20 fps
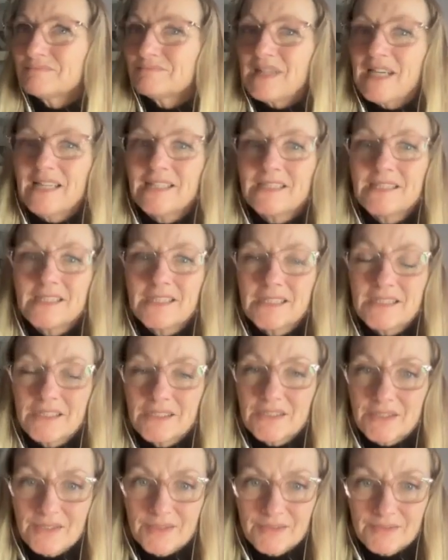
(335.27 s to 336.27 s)

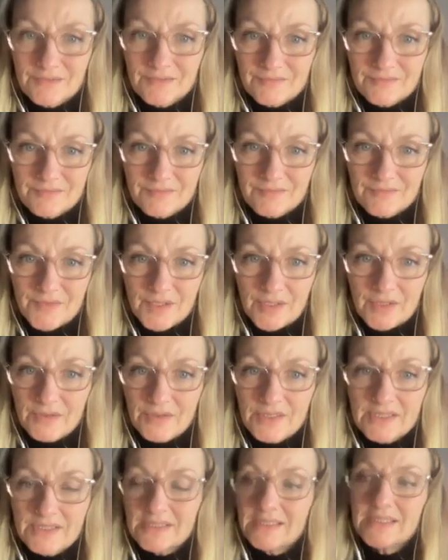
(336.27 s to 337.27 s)
panicked.
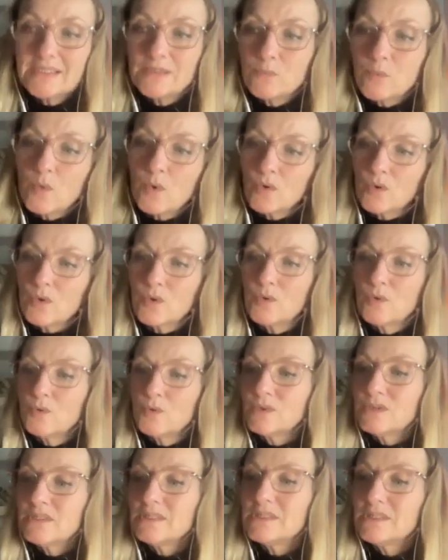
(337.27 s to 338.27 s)
This is what
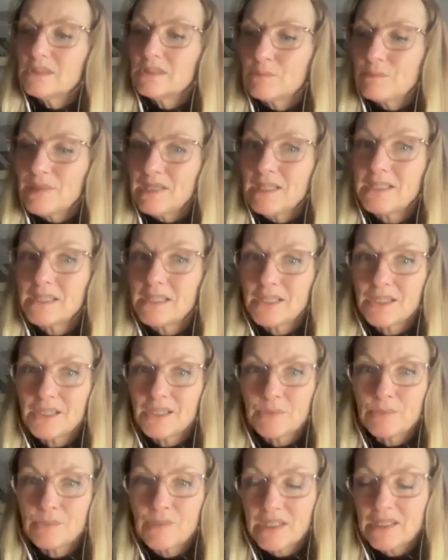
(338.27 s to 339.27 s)
causes panic
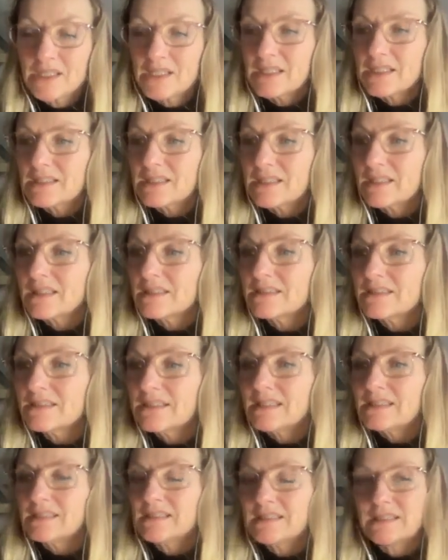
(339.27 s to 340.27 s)
and panic attacks.
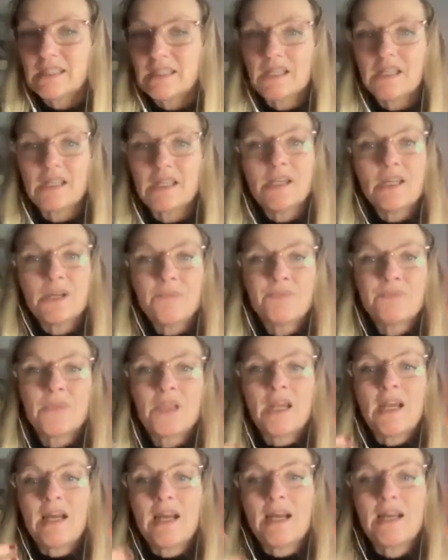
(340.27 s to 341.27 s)
It's that
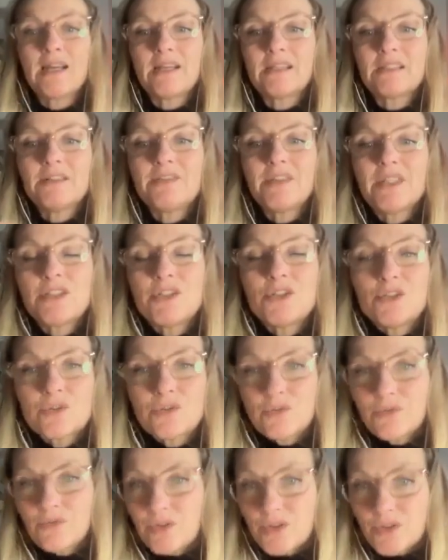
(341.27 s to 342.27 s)

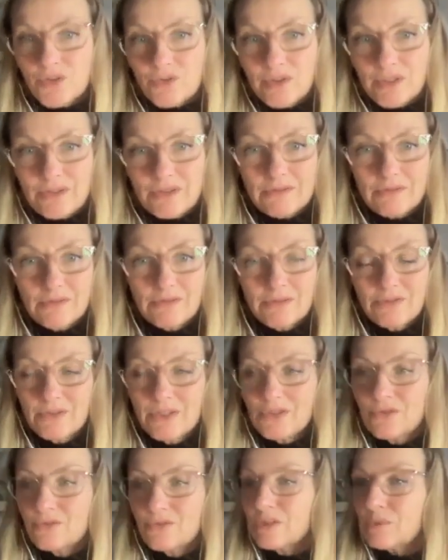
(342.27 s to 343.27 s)
activation of the
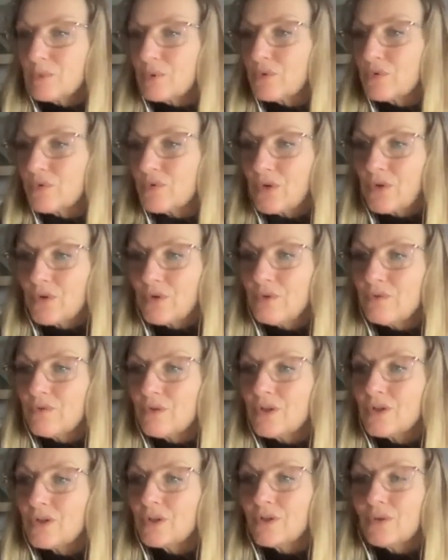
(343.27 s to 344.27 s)
stress response
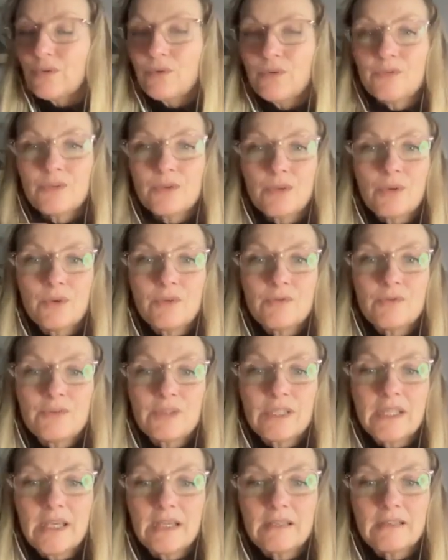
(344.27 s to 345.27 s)
over and over and over
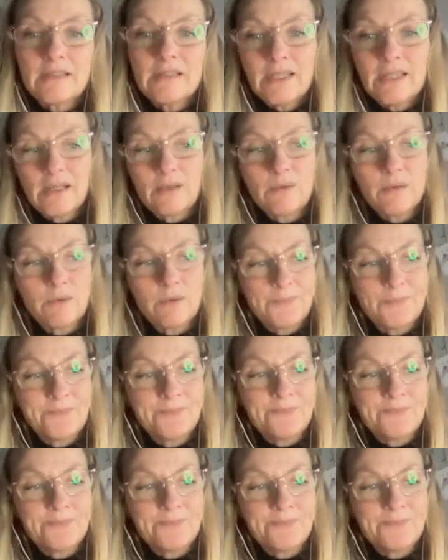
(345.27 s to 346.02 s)
again. Now,